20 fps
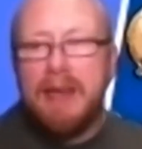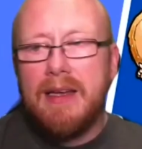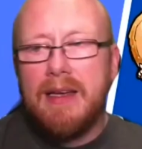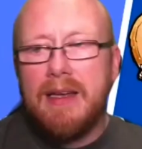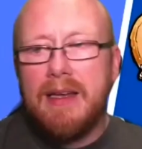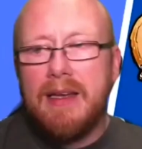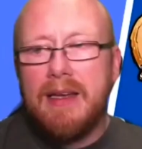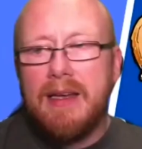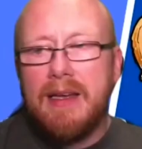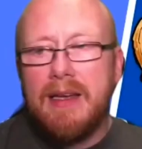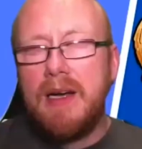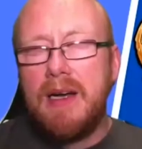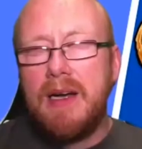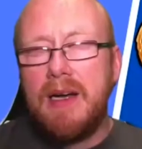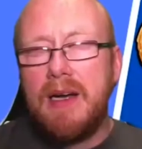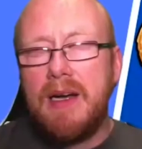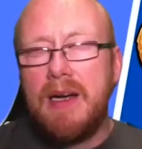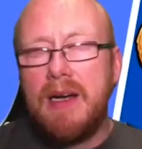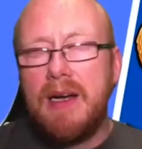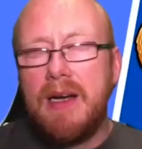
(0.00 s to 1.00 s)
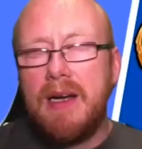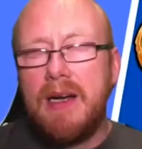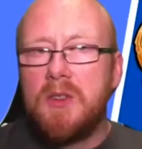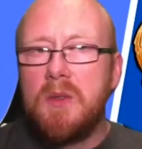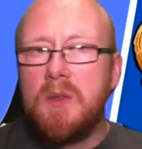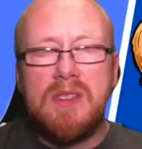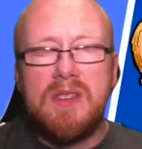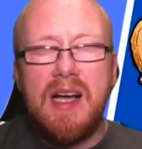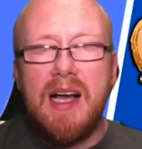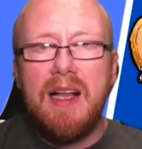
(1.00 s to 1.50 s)
yeah. I, I, don't do
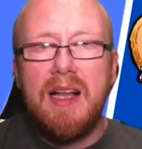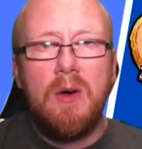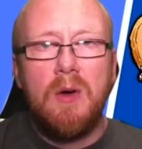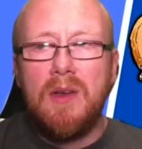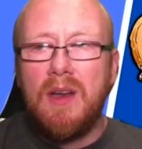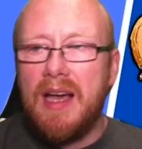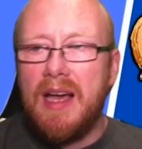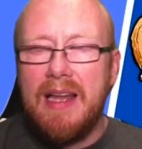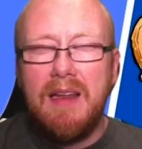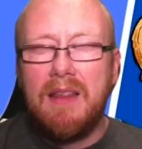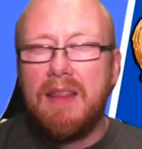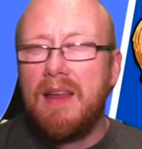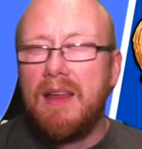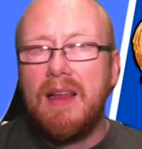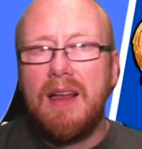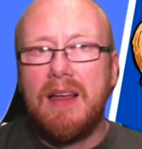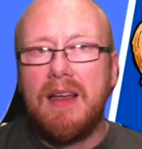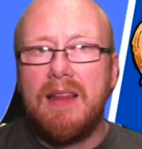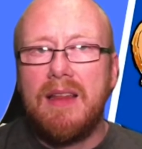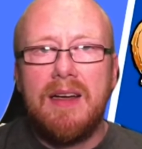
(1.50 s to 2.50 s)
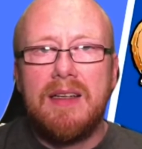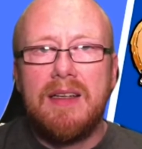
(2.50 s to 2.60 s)
silo or anything like that.